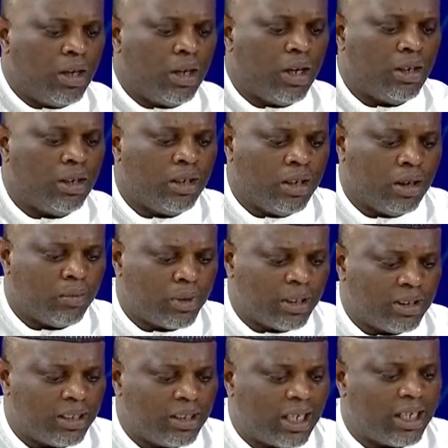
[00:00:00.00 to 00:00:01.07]
the
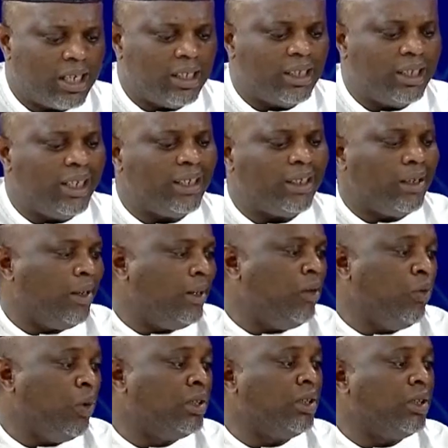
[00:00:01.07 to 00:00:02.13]
presidential candidate, he
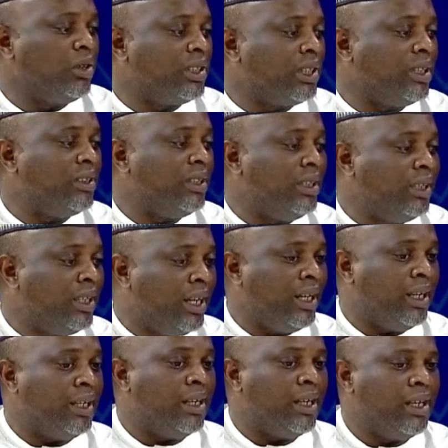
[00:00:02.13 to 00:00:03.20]
wasn't contesting
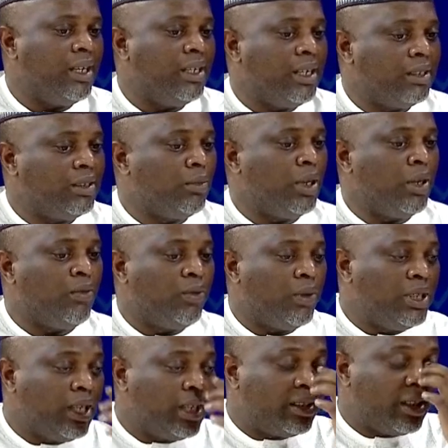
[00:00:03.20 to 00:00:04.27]
then. That's about 4
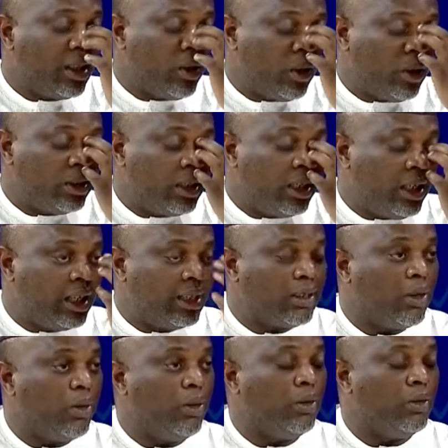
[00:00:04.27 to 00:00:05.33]
years ago or 3 years
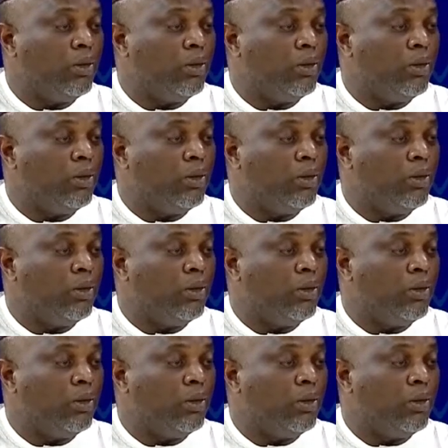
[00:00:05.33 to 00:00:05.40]
ago.